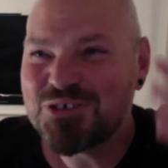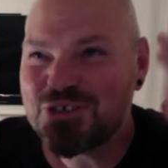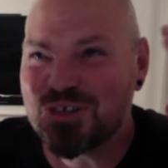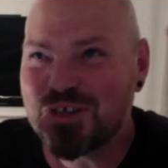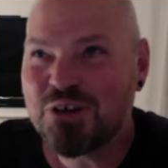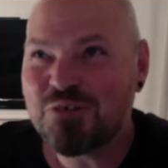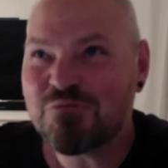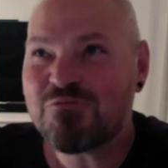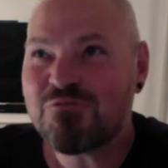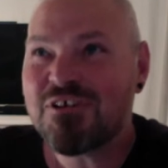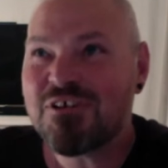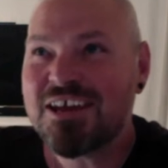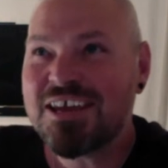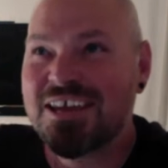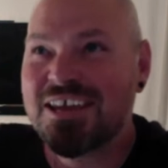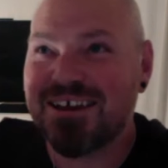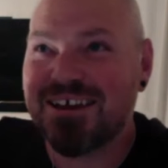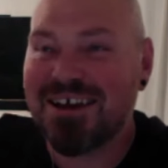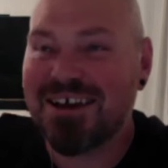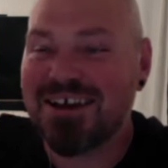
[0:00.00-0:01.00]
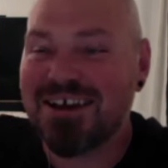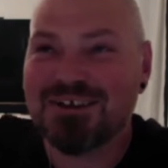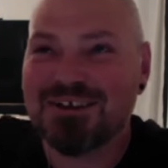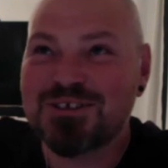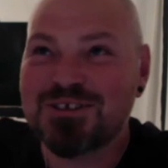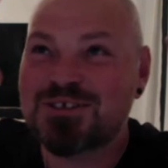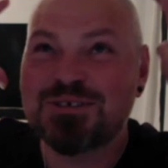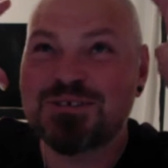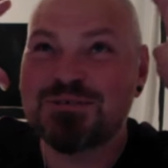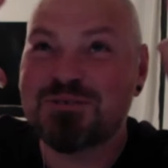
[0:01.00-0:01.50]
degree
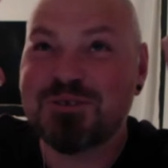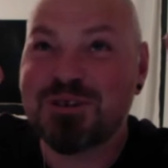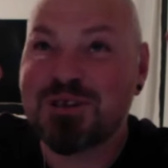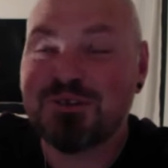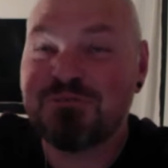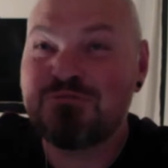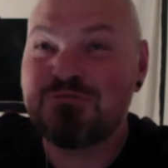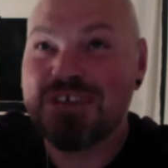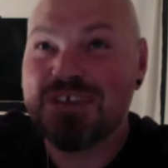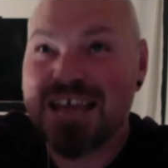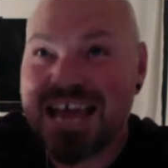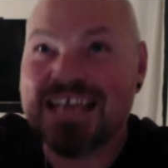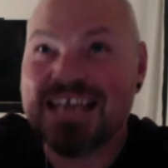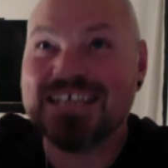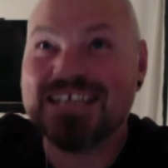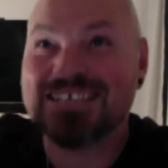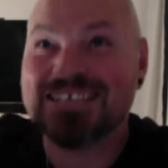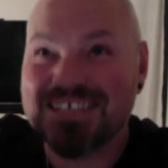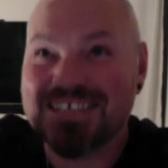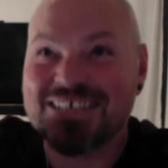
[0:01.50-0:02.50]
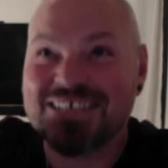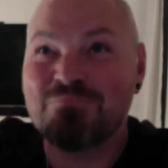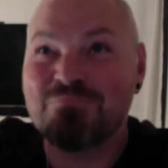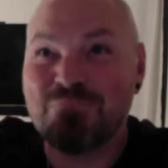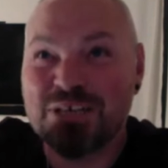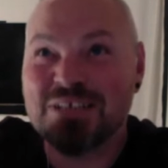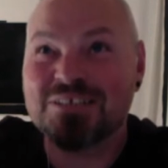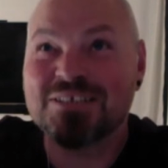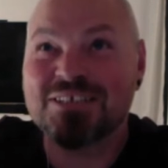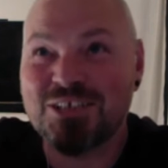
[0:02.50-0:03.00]
to create this
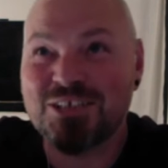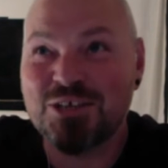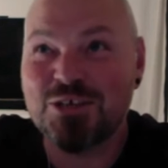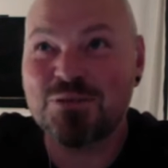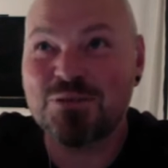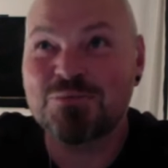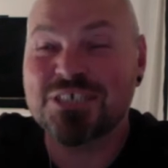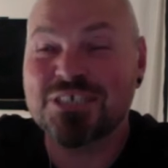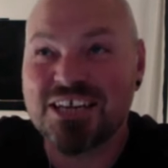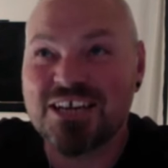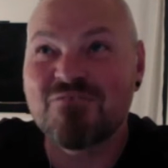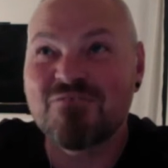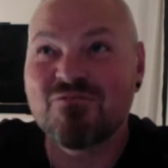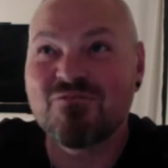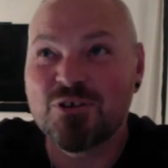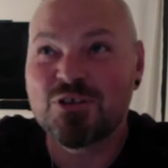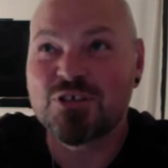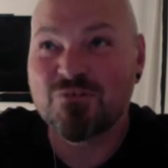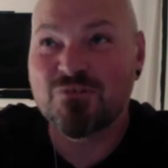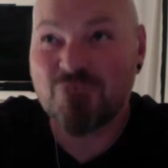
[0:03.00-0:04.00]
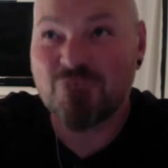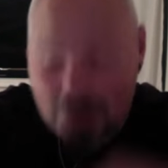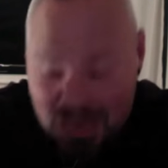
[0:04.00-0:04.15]
building that you see in front of you.